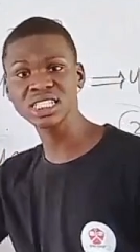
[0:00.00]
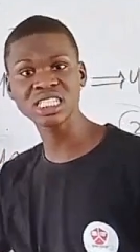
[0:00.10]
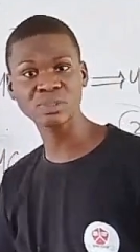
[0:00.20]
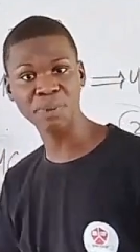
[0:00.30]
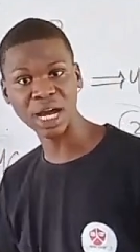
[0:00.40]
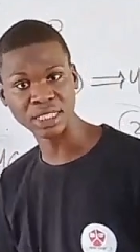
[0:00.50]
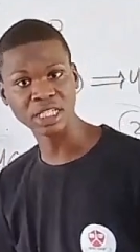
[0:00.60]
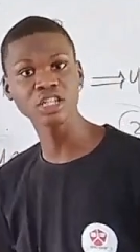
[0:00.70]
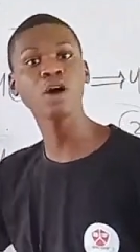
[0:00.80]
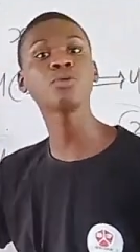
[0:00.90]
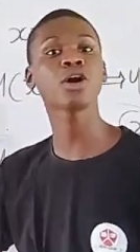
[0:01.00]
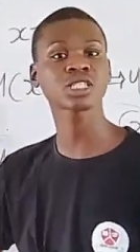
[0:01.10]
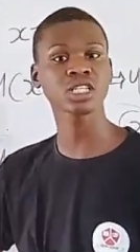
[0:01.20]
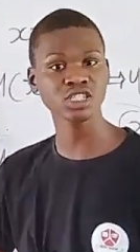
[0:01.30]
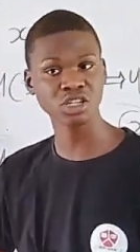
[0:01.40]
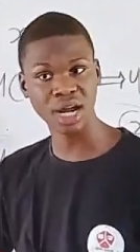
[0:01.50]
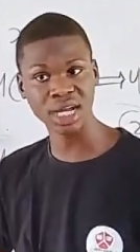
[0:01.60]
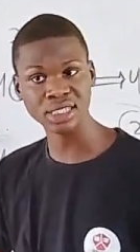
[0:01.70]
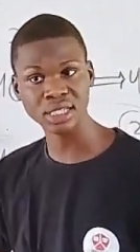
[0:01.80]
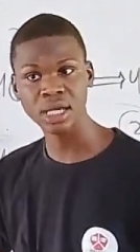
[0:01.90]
the span, there will be oscillation, right?